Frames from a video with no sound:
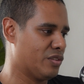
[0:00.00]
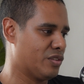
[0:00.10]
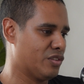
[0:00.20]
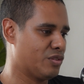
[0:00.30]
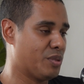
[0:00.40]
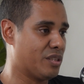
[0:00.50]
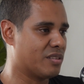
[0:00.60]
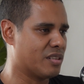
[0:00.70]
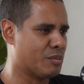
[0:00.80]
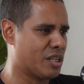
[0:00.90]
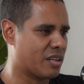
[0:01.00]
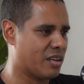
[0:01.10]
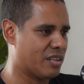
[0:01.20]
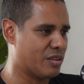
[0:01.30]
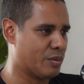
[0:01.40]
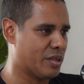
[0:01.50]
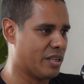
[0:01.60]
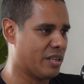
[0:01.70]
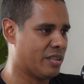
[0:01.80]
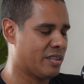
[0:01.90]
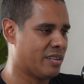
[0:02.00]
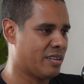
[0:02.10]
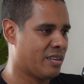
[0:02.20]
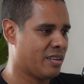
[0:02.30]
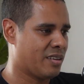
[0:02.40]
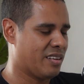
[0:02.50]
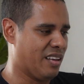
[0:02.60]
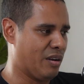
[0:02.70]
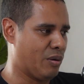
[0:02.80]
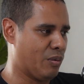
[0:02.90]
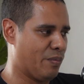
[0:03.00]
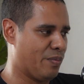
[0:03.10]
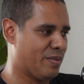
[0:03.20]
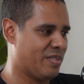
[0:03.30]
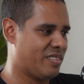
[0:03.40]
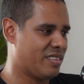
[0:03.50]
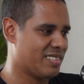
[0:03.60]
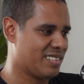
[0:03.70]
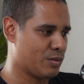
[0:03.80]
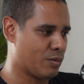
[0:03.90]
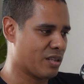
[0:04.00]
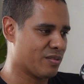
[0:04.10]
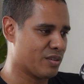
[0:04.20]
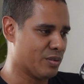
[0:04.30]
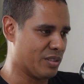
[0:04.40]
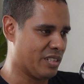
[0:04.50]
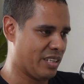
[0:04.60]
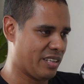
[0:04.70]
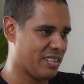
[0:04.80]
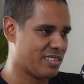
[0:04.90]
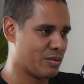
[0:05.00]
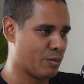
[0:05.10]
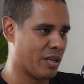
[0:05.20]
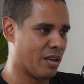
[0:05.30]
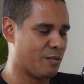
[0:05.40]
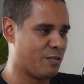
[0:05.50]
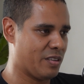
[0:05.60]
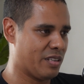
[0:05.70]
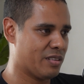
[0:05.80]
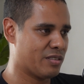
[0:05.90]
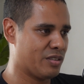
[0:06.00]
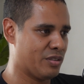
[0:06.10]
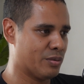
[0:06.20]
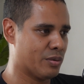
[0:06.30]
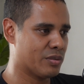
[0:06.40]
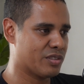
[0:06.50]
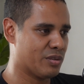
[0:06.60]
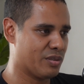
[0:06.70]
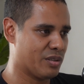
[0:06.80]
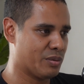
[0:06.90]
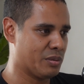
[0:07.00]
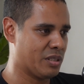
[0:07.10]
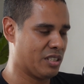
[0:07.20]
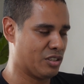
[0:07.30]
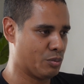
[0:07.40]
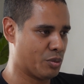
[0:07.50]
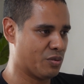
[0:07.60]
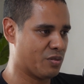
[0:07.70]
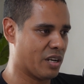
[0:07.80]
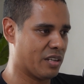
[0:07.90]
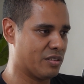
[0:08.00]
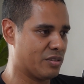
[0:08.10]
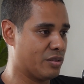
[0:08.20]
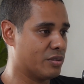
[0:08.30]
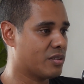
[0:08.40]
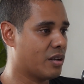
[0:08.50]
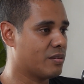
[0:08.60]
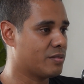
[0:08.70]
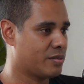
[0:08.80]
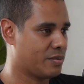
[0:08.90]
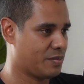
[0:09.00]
you to speak to them in a kind way. Now, this is one of those needs where I feel you also, though, need to provide it to yourself.